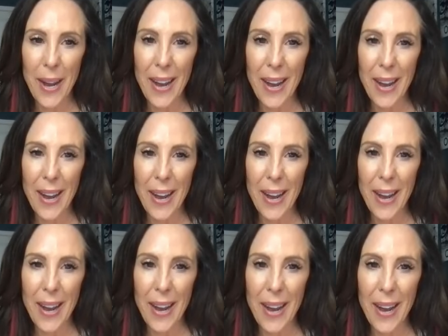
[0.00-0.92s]

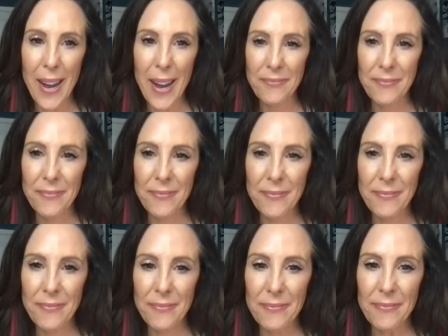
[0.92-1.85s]

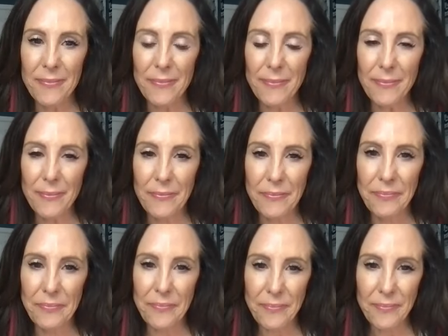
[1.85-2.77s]

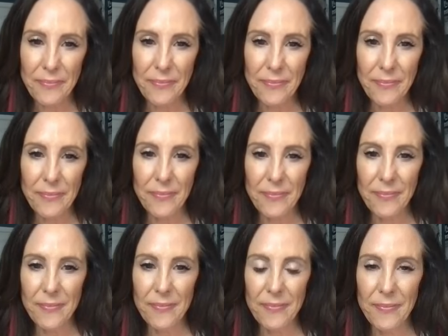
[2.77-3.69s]

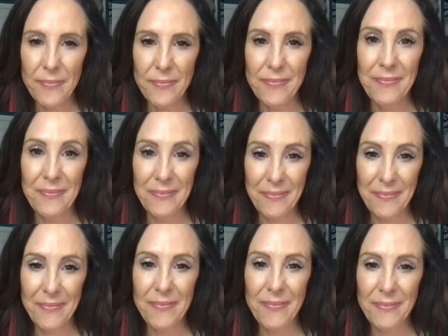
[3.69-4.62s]

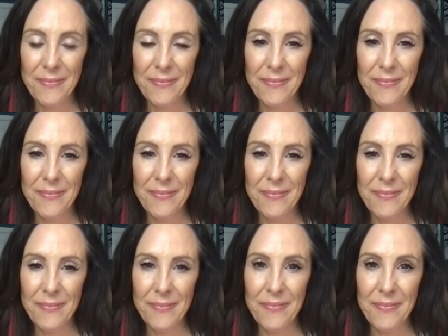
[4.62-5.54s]

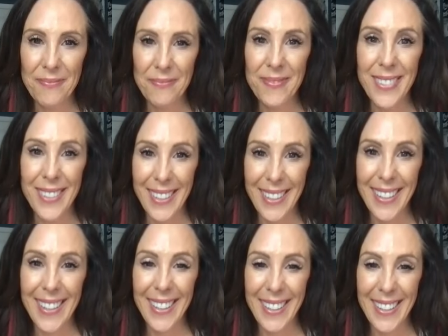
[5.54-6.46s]

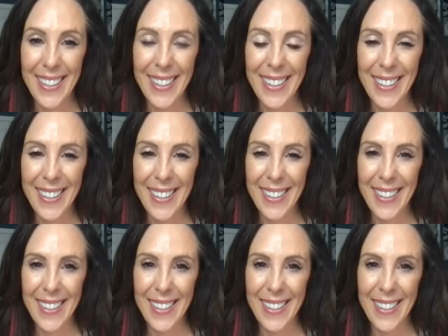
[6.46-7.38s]

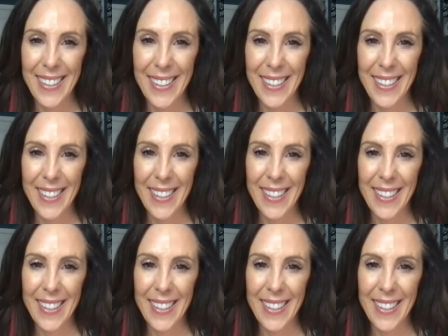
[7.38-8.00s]
This person isn't speaking.